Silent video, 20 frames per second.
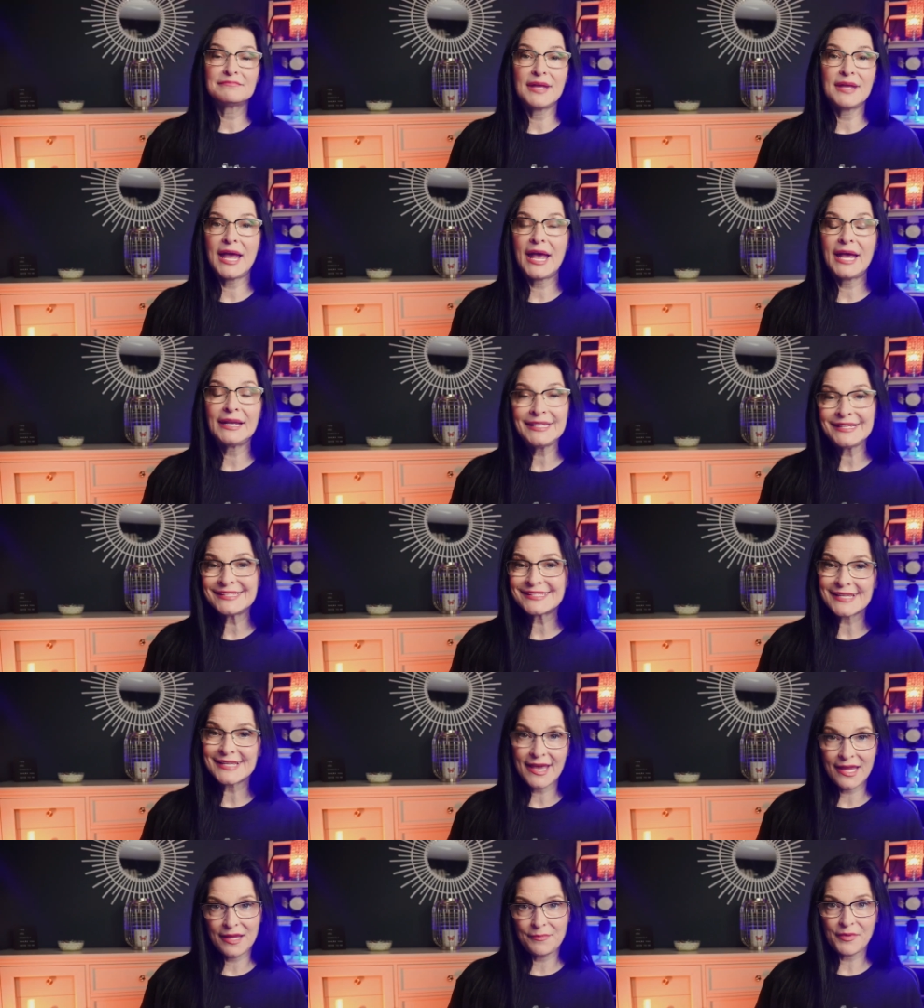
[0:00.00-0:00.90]
any
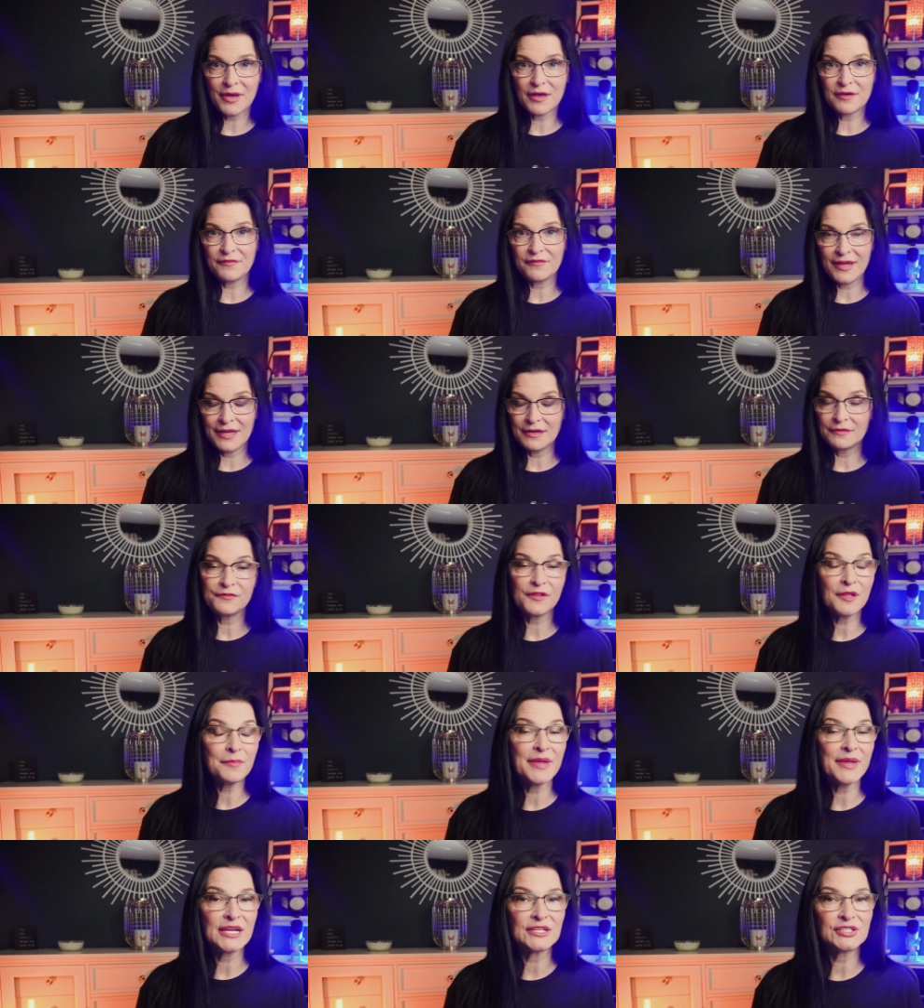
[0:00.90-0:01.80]
type of
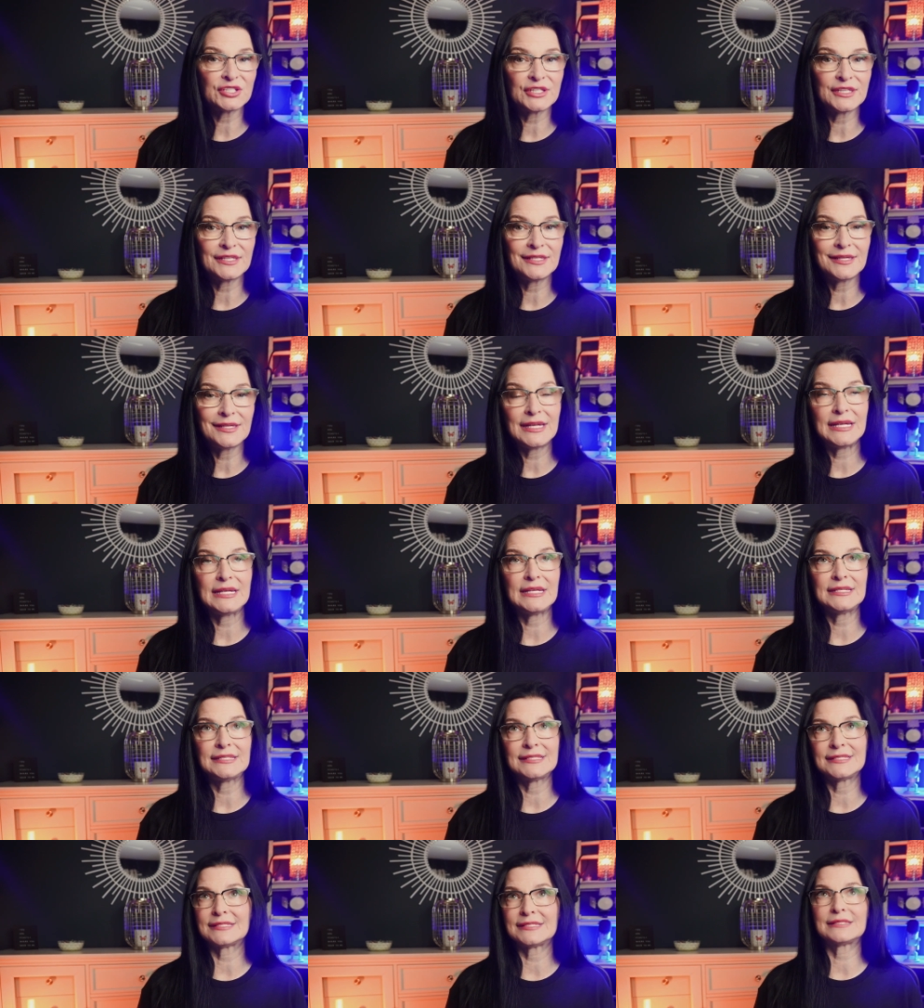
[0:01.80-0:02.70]
inflammation
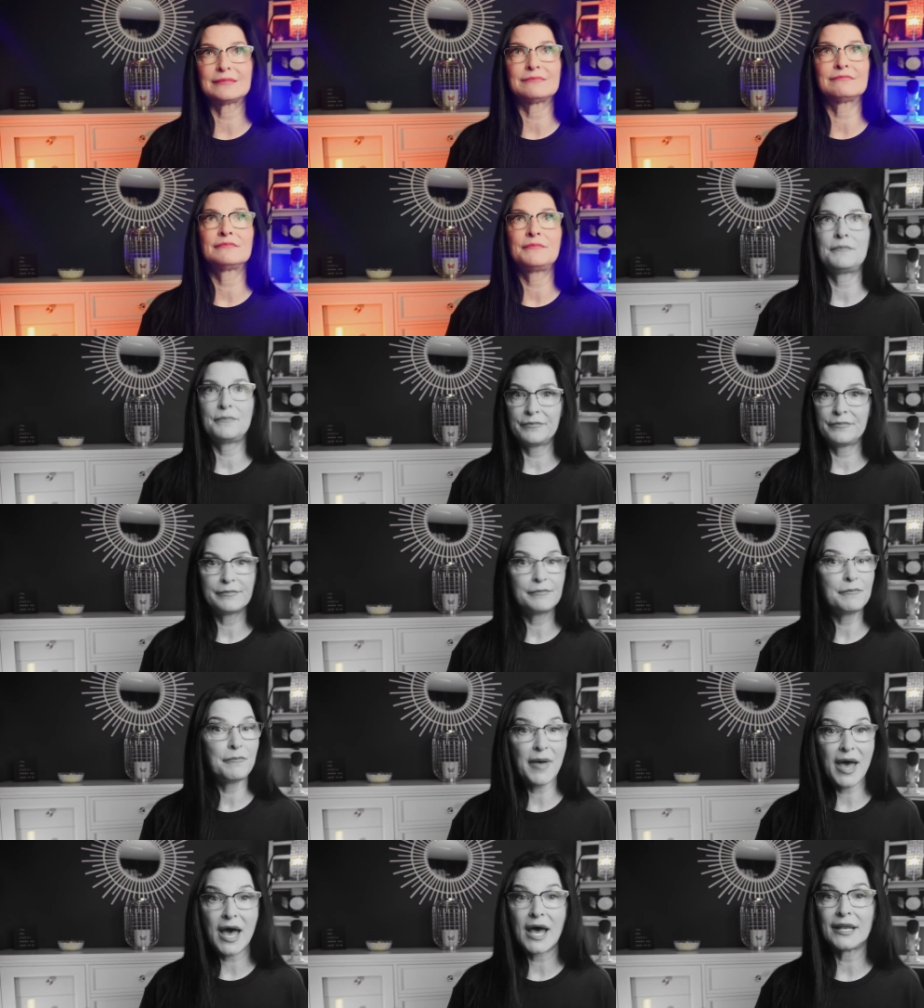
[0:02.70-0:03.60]
is
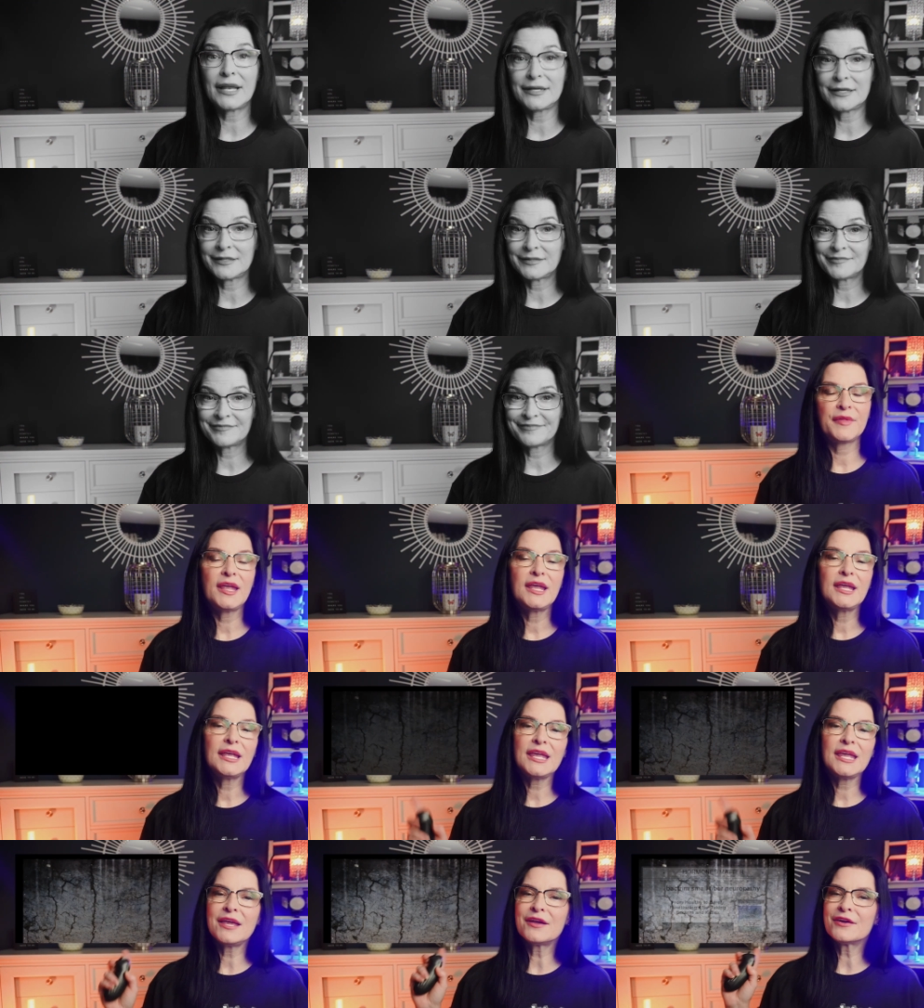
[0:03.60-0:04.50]
bad.
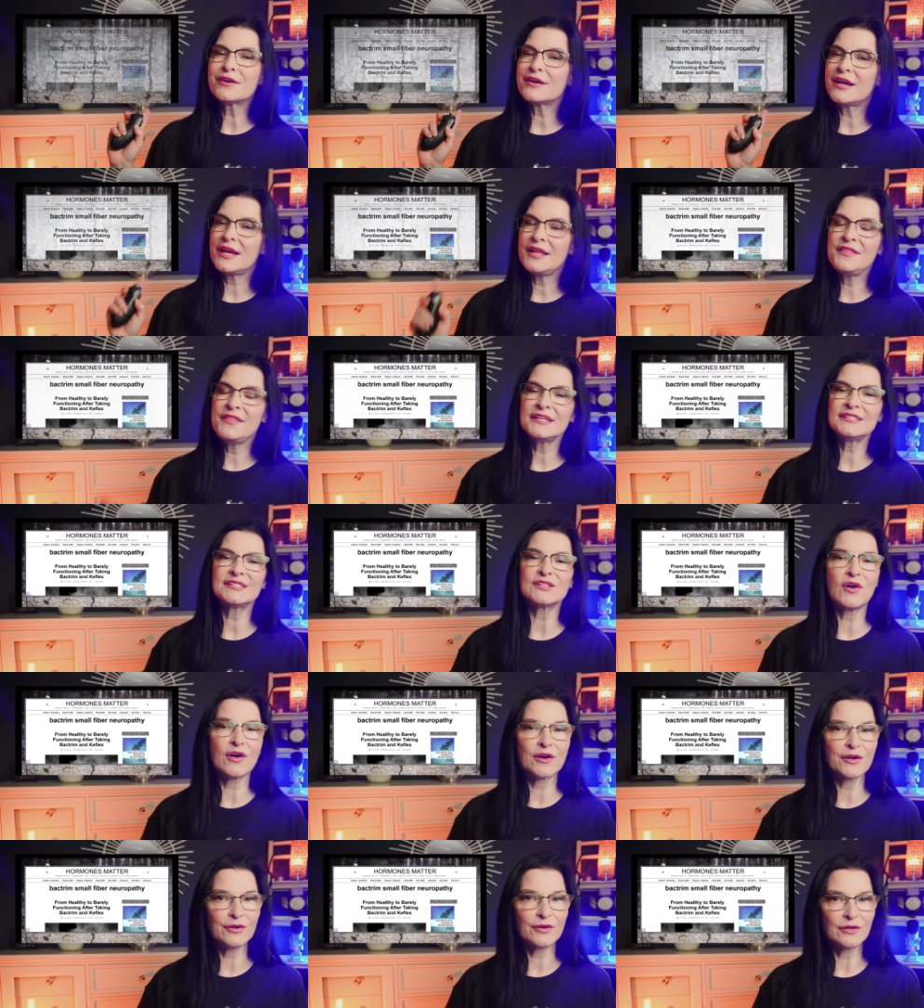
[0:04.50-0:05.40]
Here in this
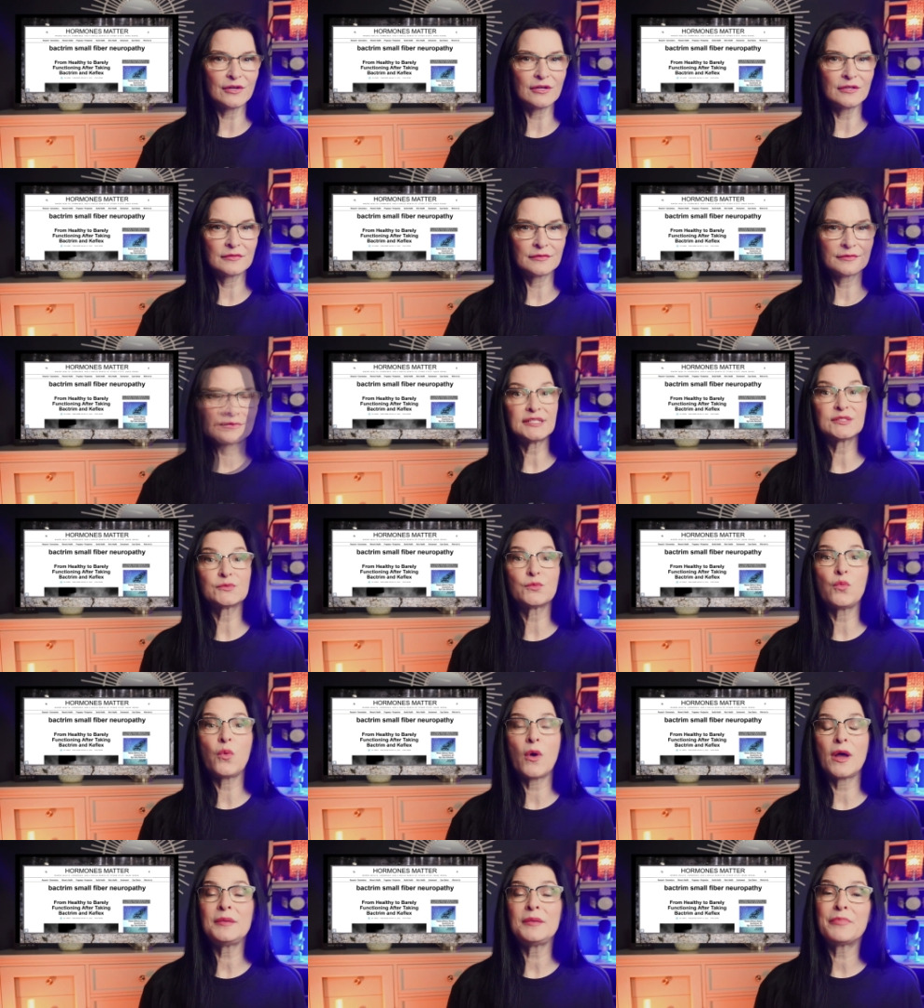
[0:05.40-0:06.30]
article is
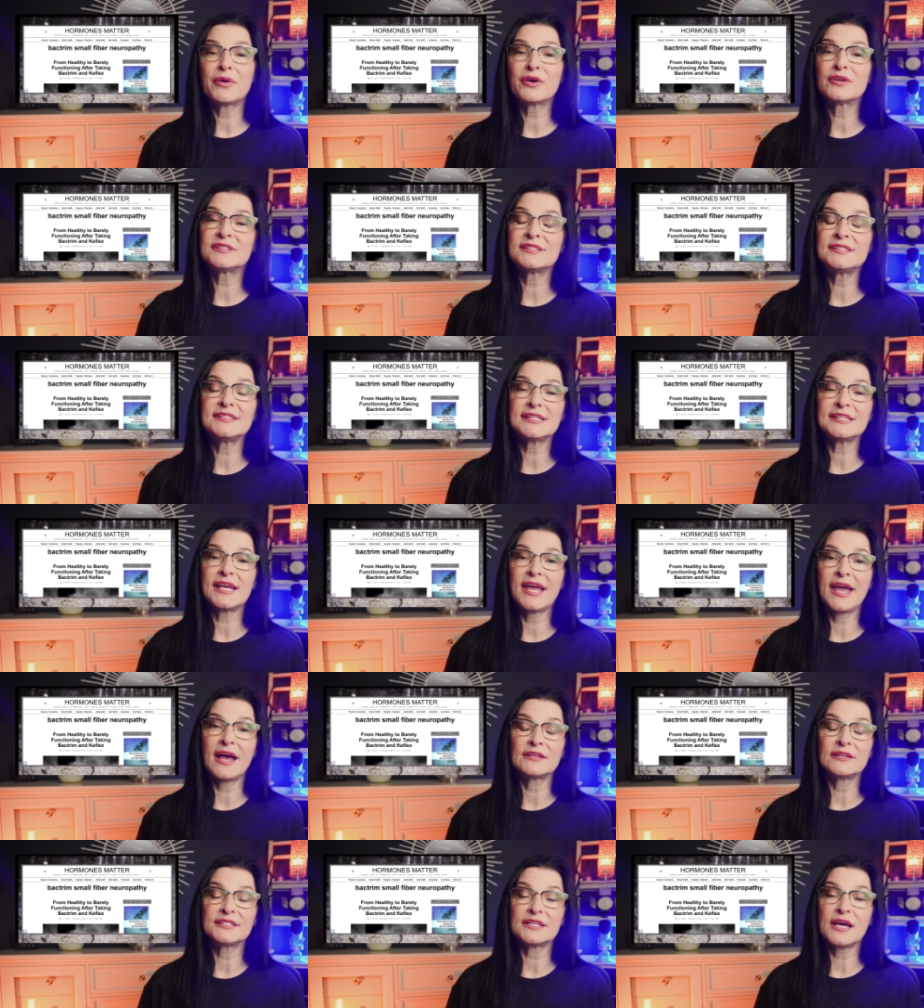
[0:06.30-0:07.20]
one person's
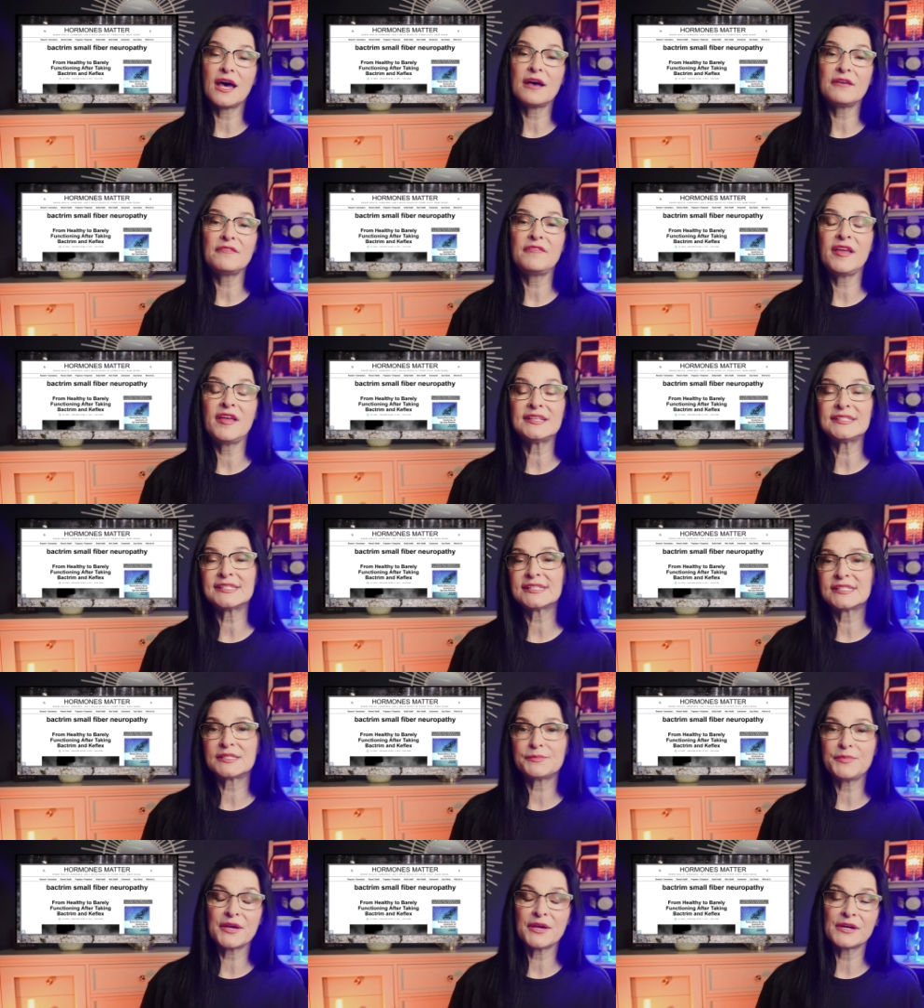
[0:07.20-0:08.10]
account of his
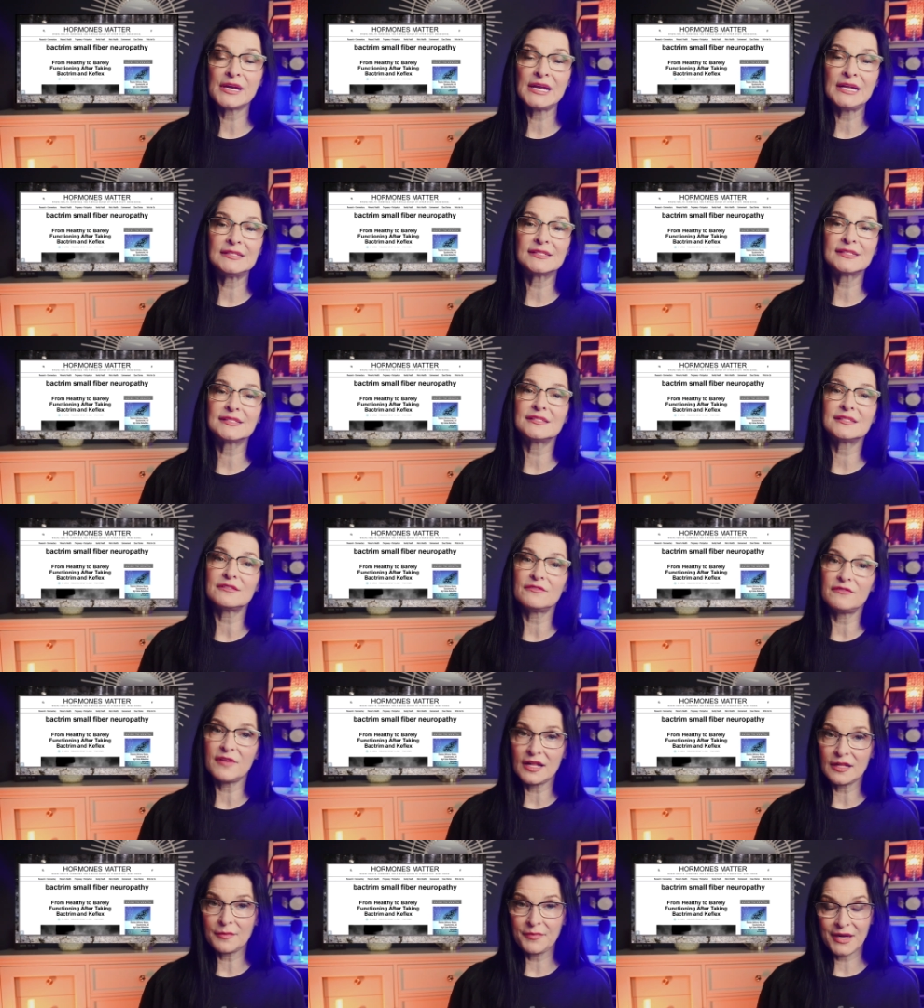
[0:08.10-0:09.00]
experience
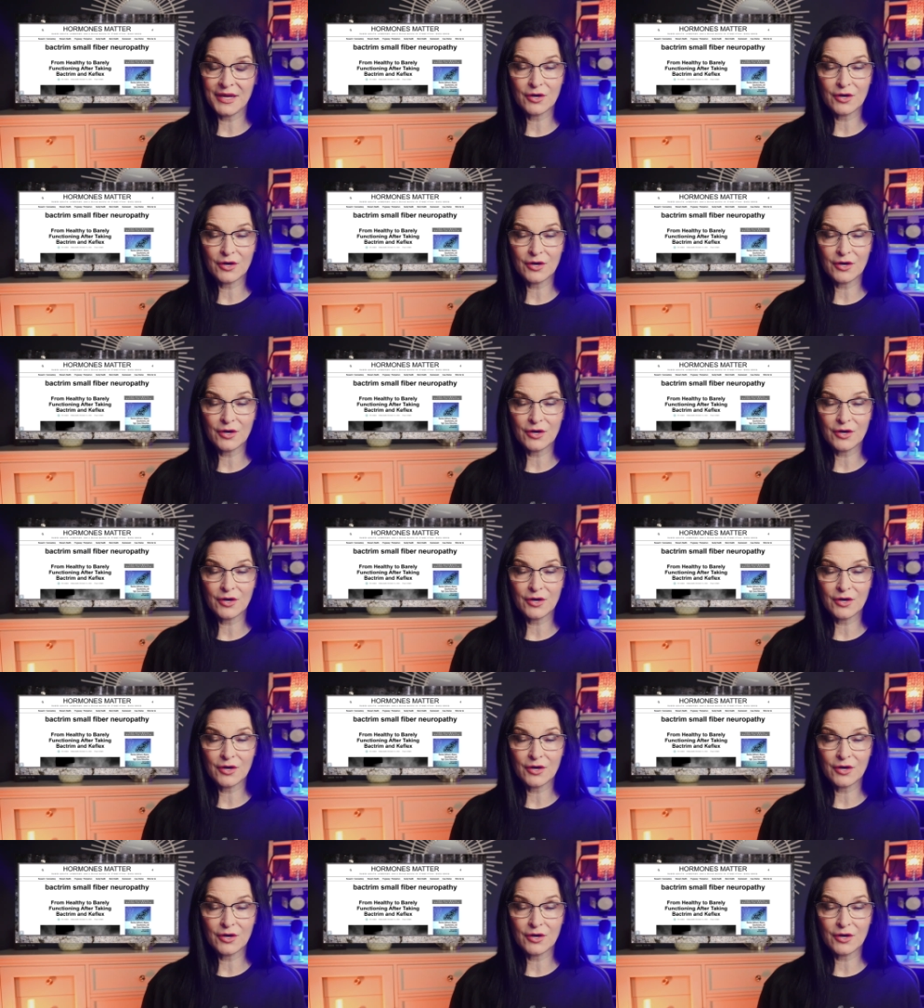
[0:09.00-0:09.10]
developing